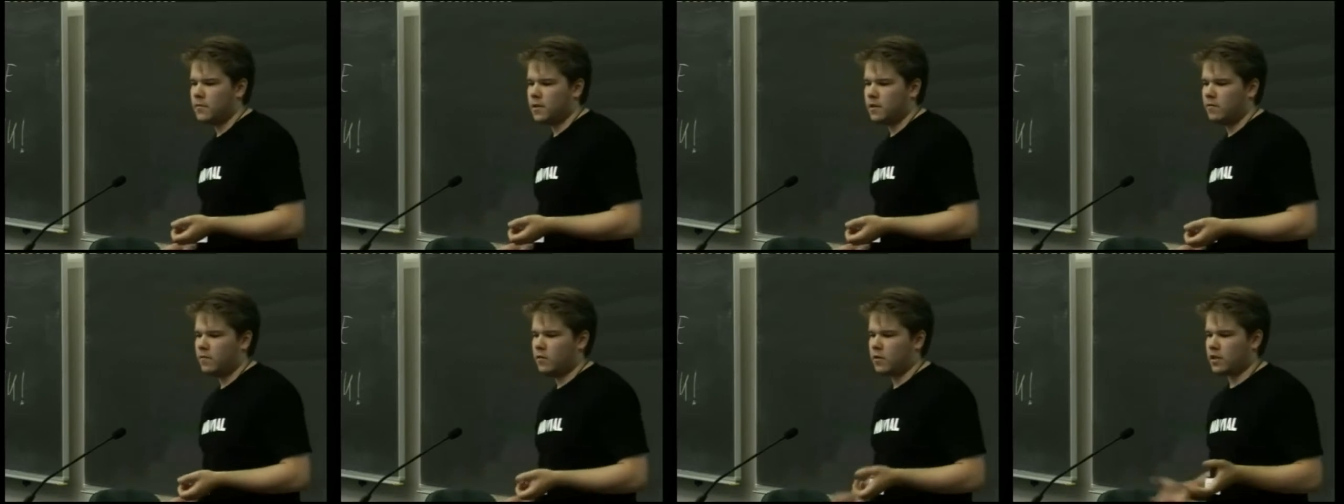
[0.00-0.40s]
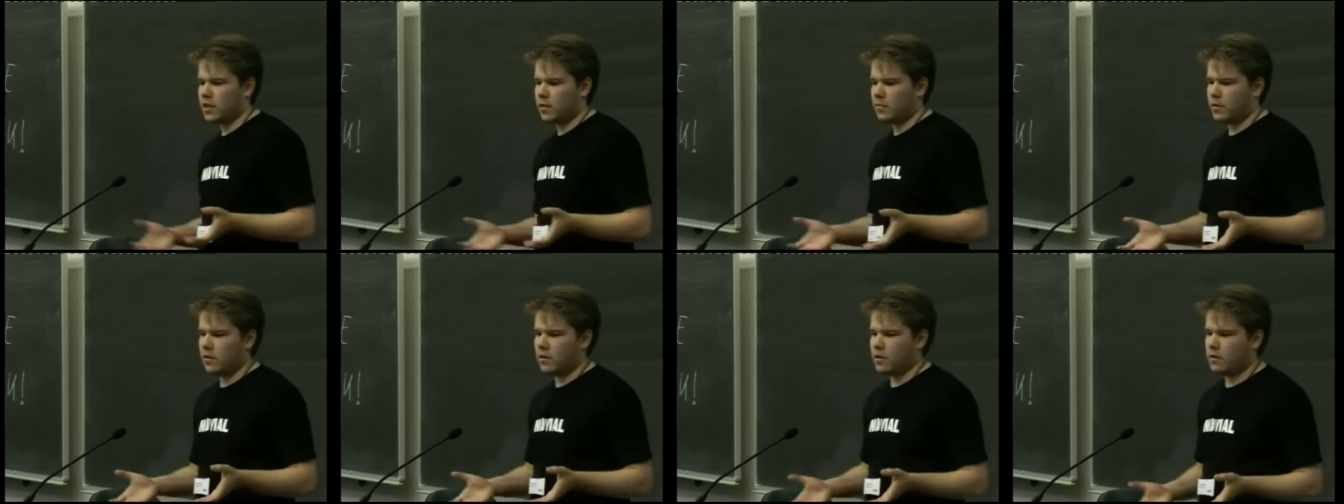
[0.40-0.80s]
For
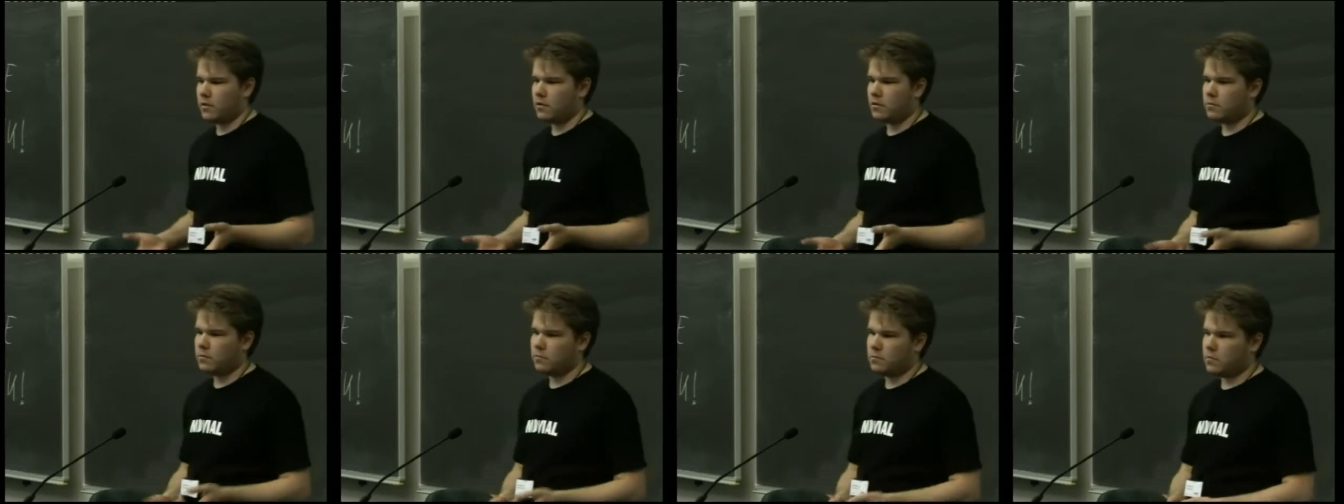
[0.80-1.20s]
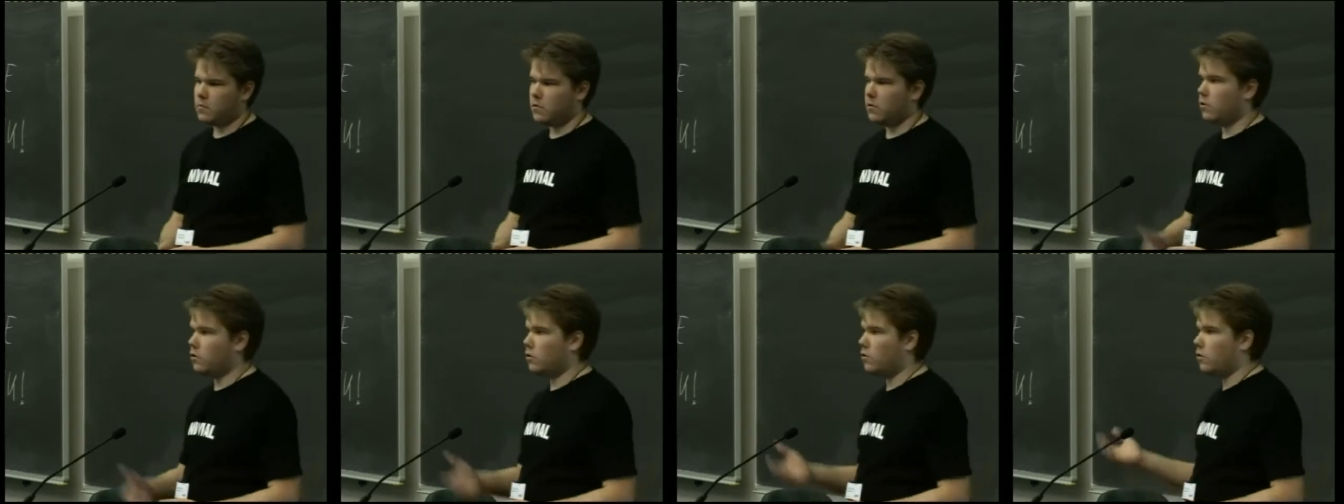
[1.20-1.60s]
example,
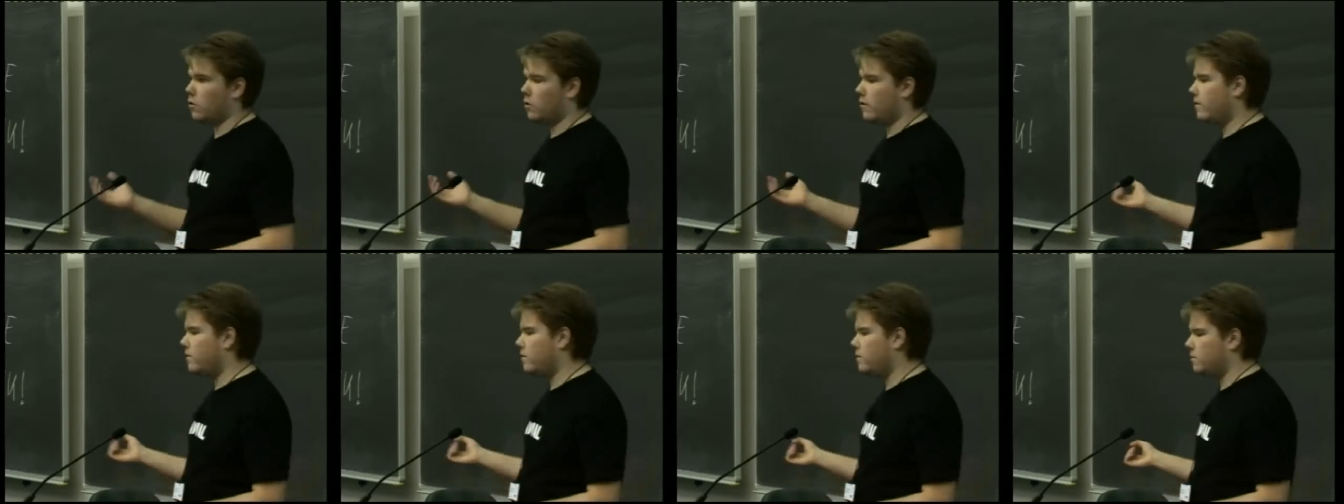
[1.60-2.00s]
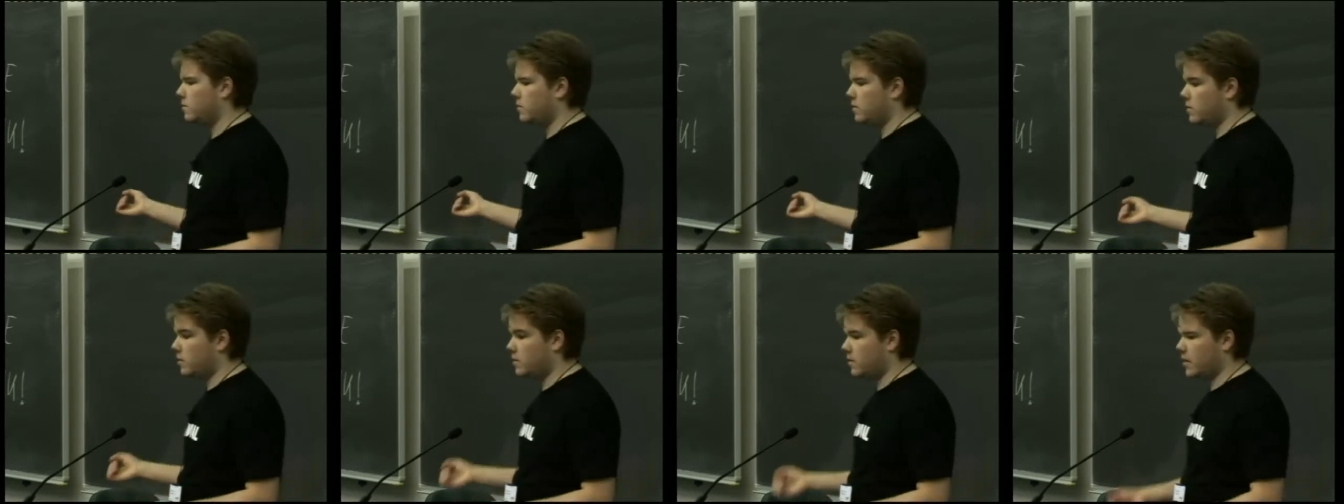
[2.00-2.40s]
autoconf.
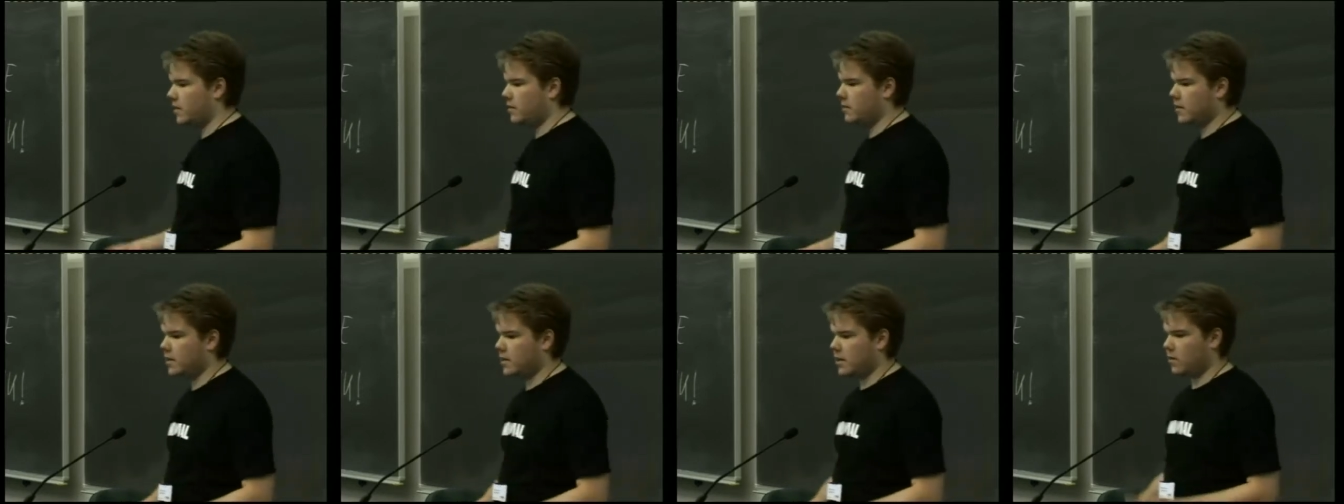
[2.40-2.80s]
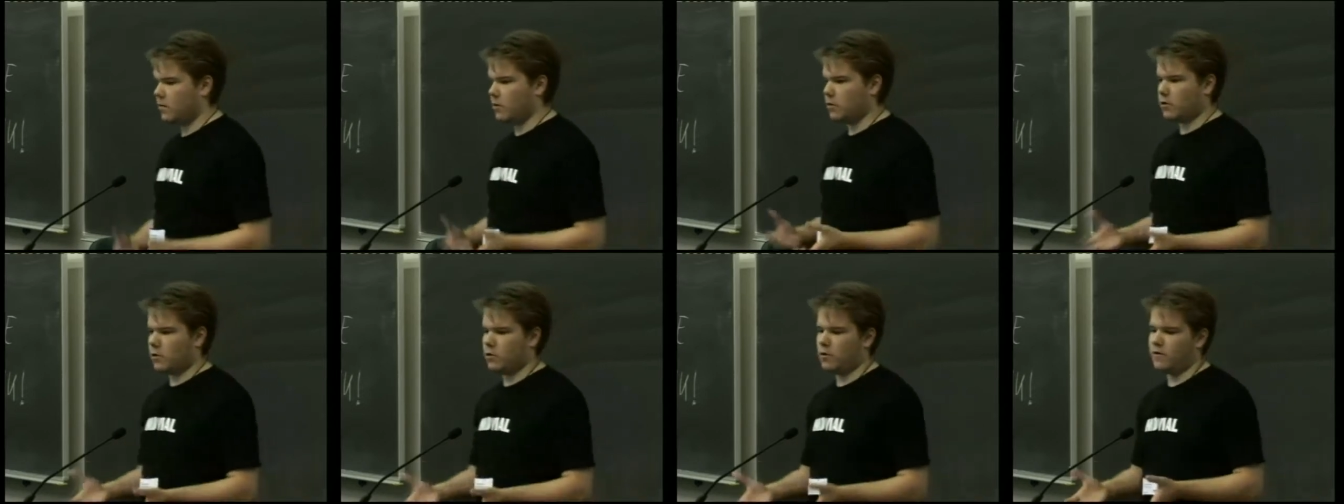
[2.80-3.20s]
You don't need to install
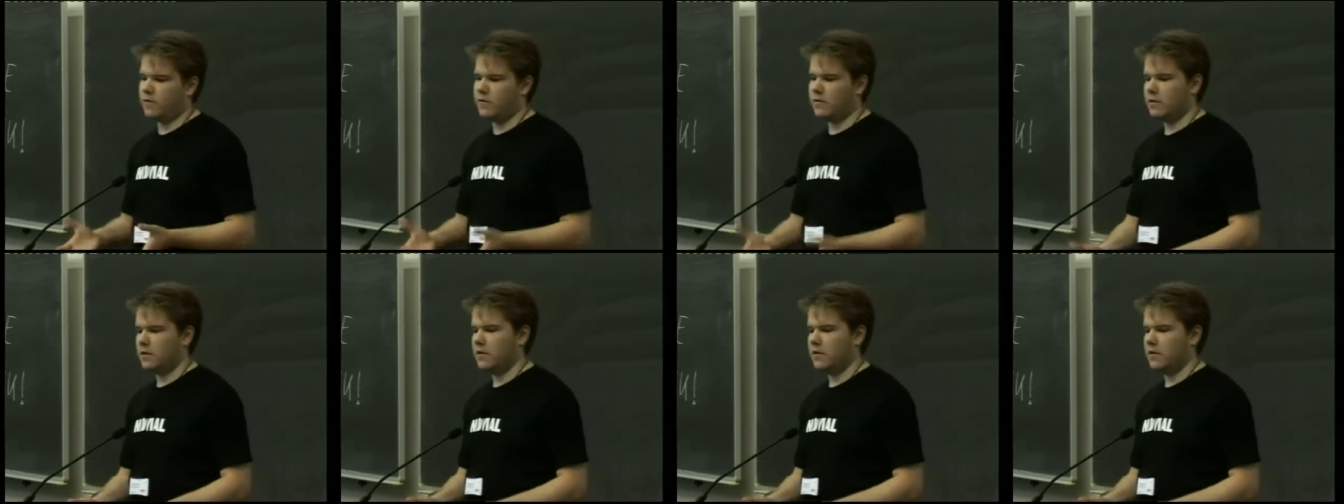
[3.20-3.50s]
autoconf